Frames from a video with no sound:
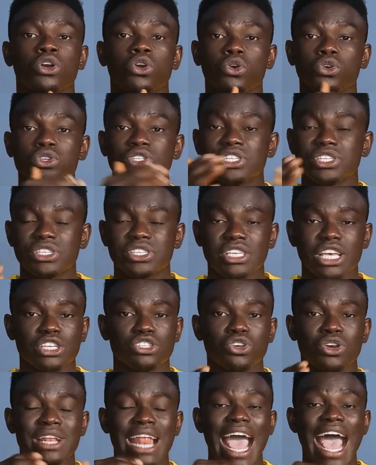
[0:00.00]
coaching
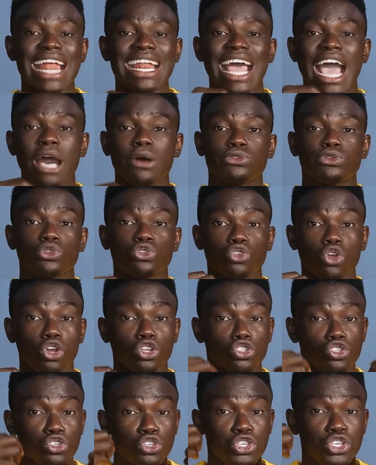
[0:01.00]
session, and how to
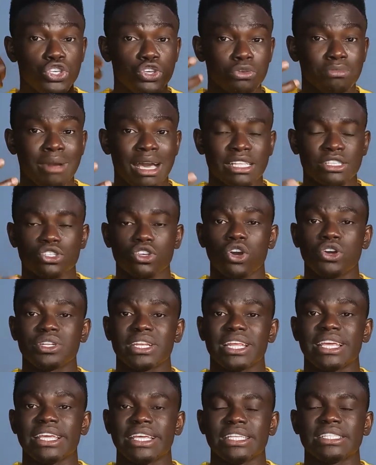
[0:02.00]
talk to humans on
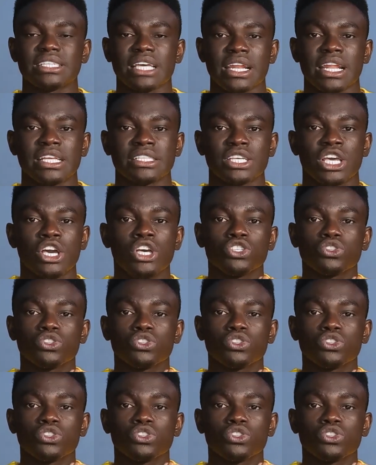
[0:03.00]
the internet